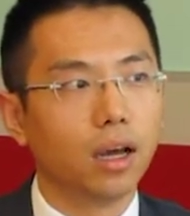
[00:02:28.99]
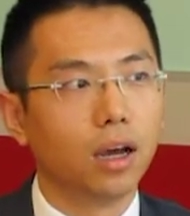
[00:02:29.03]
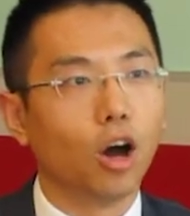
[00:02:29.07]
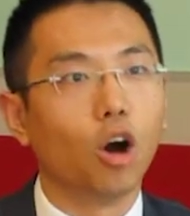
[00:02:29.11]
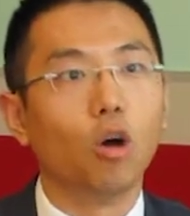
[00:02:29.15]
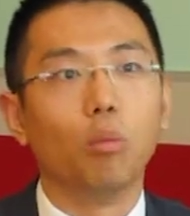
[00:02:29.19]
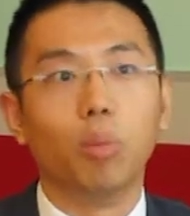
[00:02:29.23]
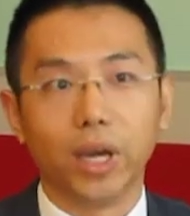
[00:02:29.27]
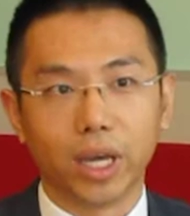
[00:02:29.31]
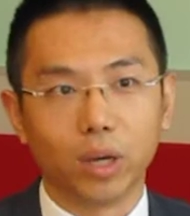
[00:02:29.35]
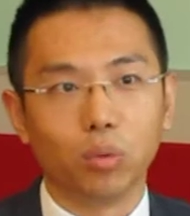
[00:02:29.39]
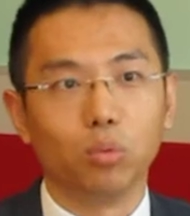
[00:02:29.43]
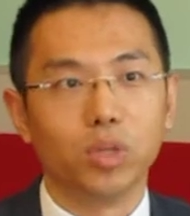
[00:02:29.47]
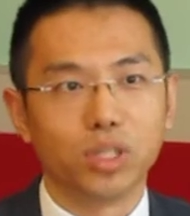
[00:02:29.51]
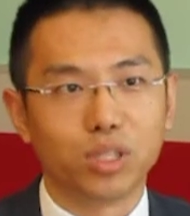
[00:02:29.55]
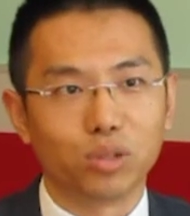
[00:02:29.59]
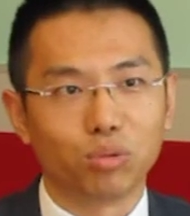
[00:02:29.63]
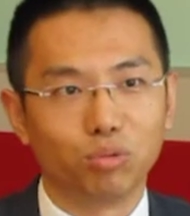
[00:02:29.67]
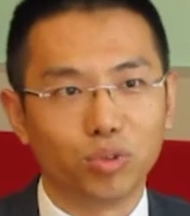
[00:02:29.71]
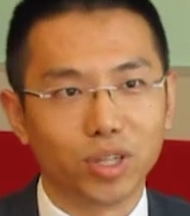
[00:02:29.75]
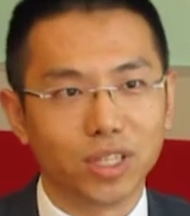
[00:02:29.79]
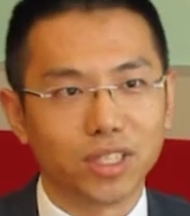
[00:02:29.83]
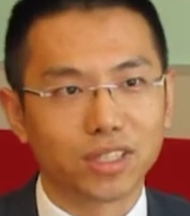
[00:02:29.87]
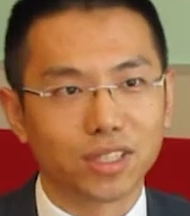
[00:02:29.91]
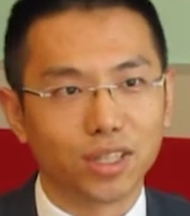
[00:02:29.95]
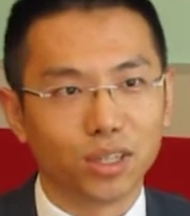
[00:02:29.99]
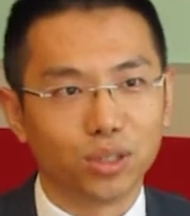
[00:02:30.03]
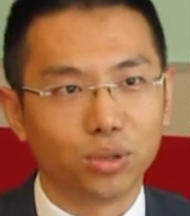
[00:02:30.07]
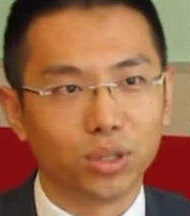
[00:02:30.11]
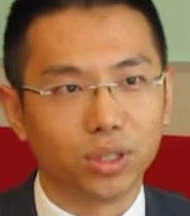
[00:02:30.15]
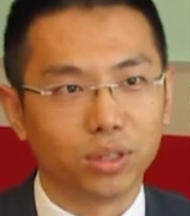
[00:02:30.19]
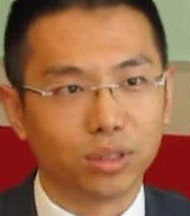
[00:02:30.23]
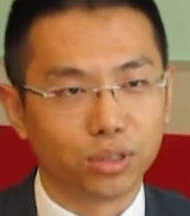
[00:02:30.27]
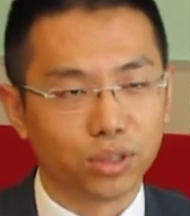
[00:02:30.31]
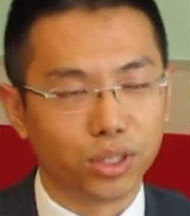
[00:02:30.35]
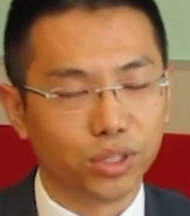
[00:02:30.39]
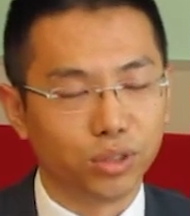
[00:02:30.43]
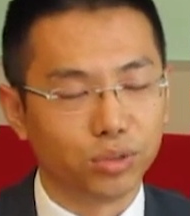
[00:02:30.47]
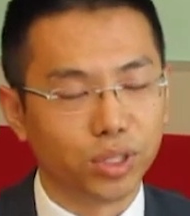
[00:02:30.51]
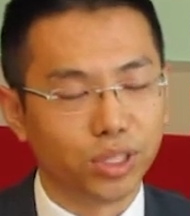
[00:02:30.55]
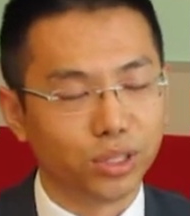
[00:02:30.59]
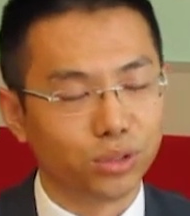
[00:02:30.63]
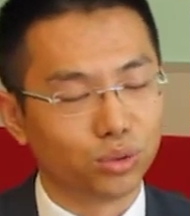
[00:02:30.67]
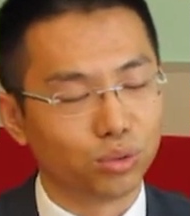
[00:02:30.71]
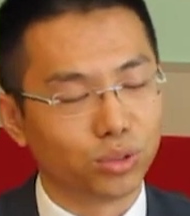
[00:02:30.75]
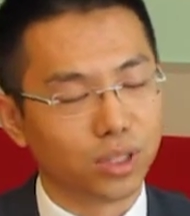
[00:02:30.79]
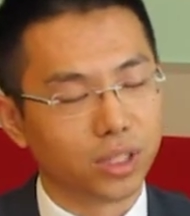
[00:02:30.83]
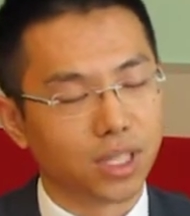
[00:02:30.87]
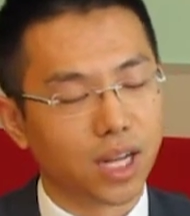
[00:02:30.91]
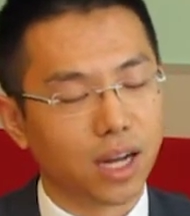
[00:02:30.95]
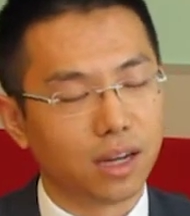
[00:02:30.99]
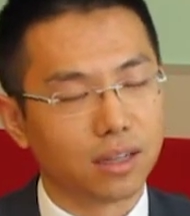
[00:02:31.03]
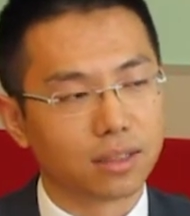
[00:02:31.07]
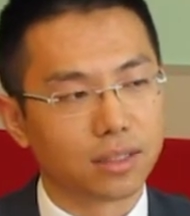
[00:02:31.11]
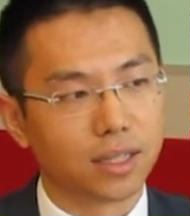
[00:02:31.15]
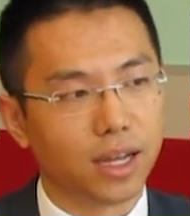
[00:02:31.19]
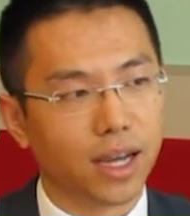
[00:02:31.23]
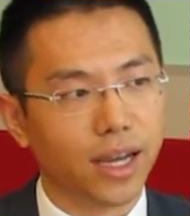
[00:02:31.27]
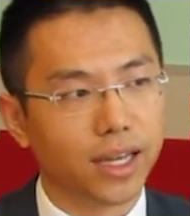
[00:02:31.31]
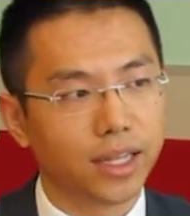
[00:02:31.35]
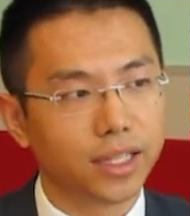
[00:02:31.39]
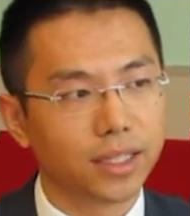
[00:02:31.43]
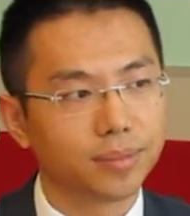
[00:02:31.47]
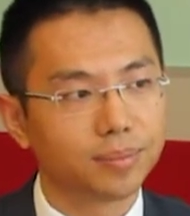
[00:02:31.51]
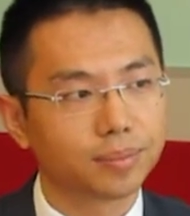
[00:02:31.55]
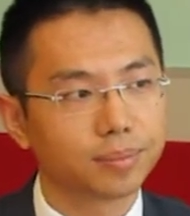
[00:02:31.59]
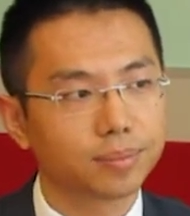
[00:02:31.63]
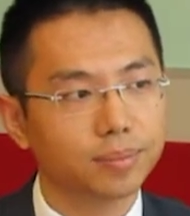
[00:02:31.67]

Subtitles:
albeit with a risk tilting to the downside.